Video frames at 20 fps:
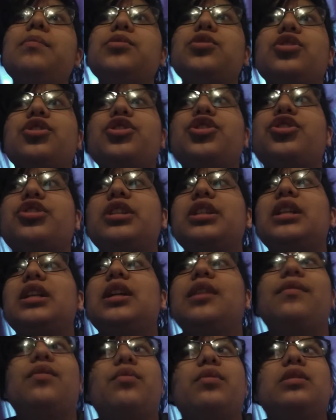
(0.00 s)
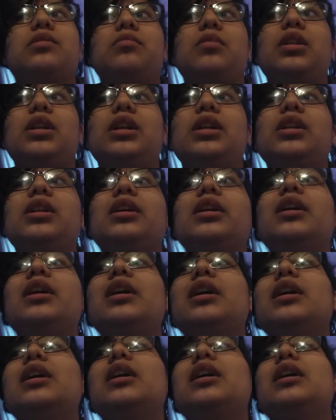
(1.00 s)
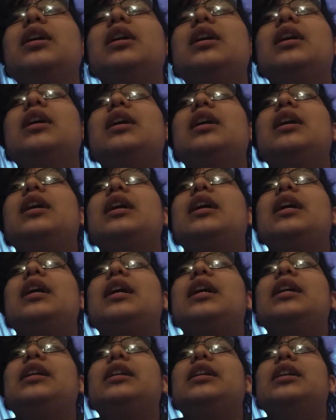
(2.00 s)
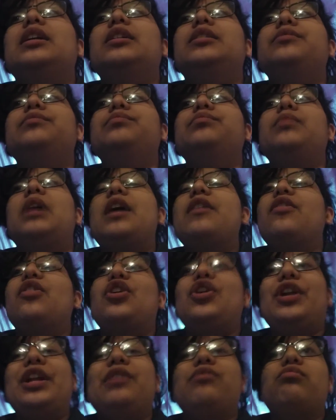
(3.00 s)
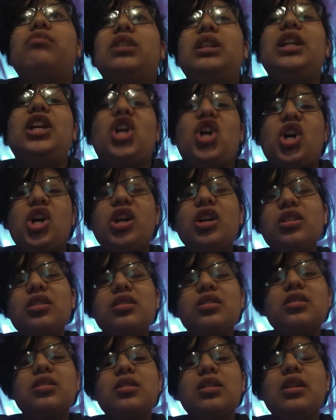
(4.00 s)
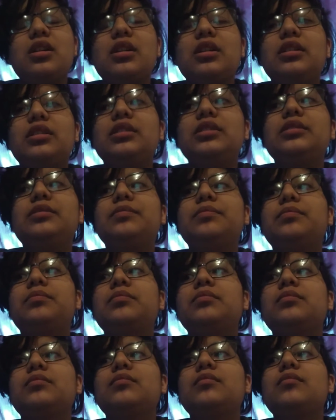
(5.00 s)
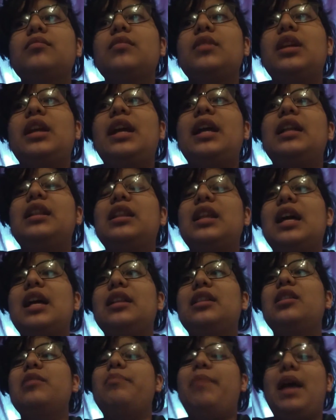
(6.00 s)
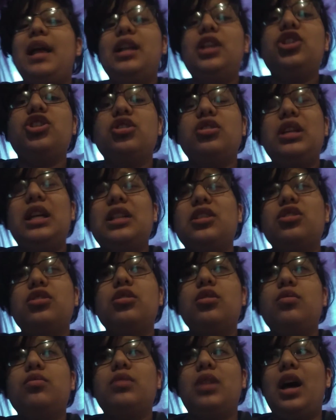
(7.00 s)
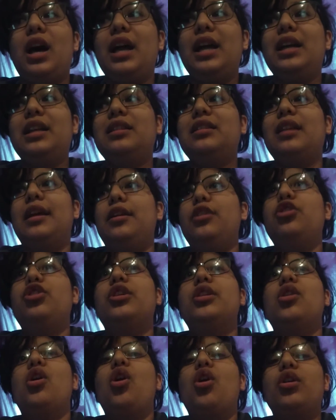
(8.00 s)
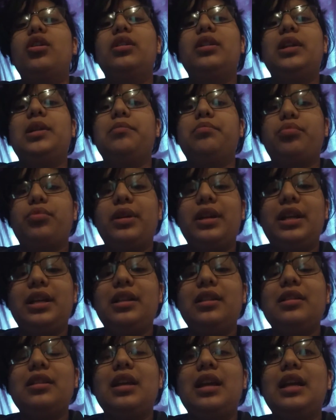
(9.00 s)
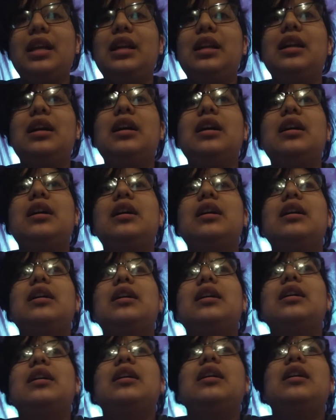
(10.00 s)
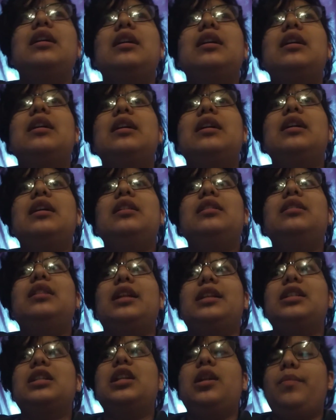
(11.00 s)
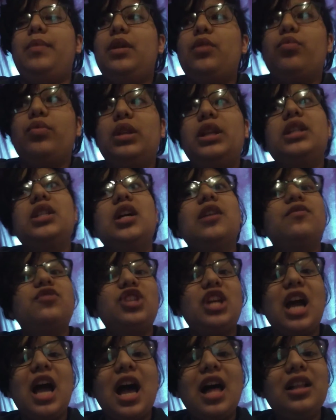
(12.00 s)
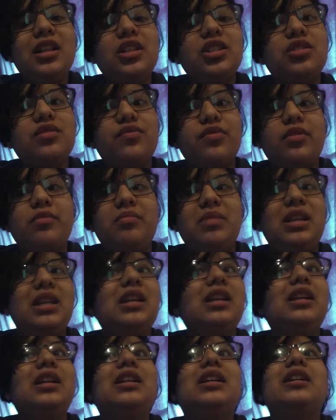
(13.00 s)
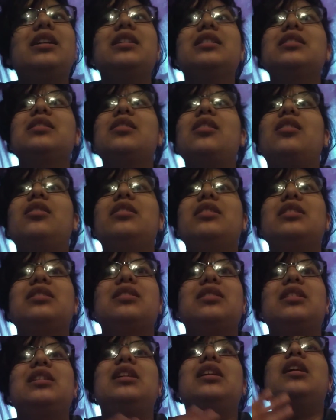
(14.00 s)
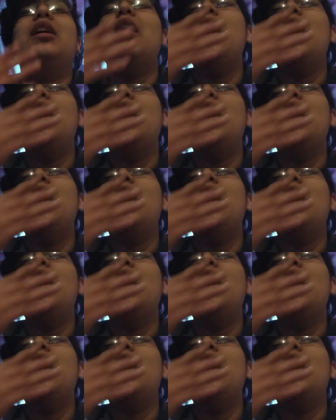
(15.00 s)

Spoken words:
surgery that I've always wanted. And I heard it really hurts, and that the bandages get so tight that you can hardly breathe. And that's going to be a really tough challenge for me, because honestly,